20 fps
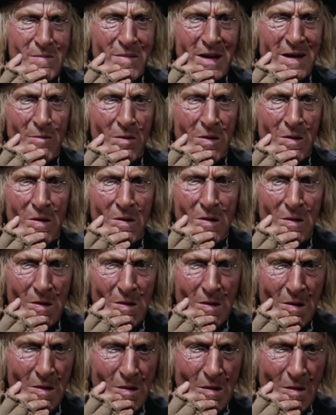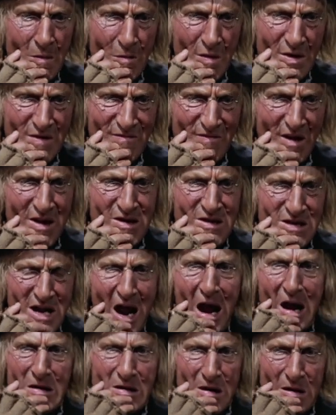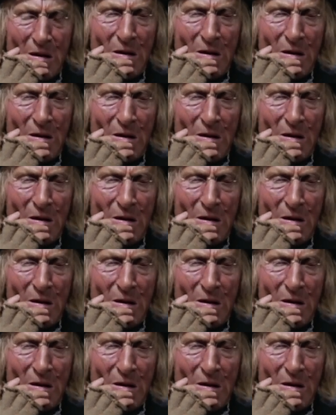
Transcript: me, what have I done?